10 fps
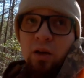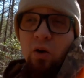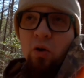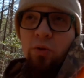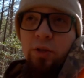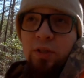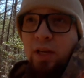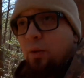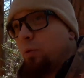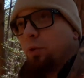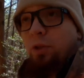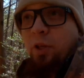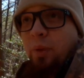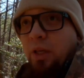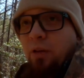All of these animals are going
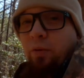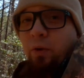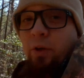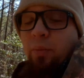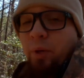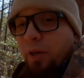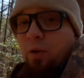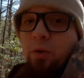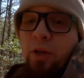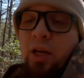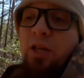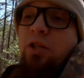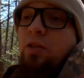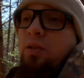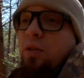to be different depending on
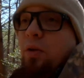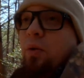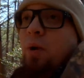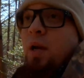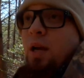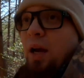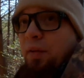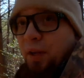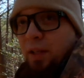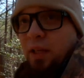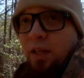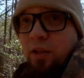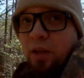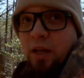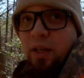location. So I'd like to get a
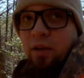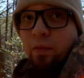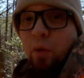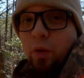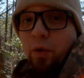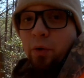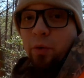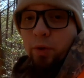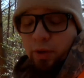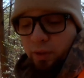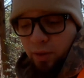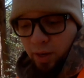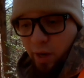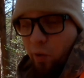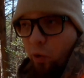good idea of what they're doing
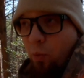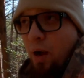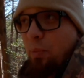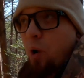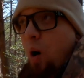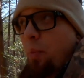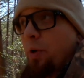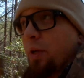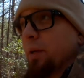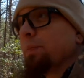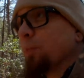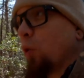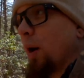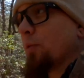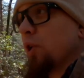here on my property
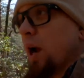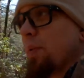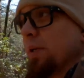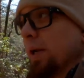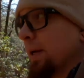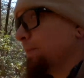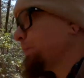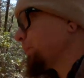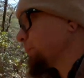where I'm trapping at.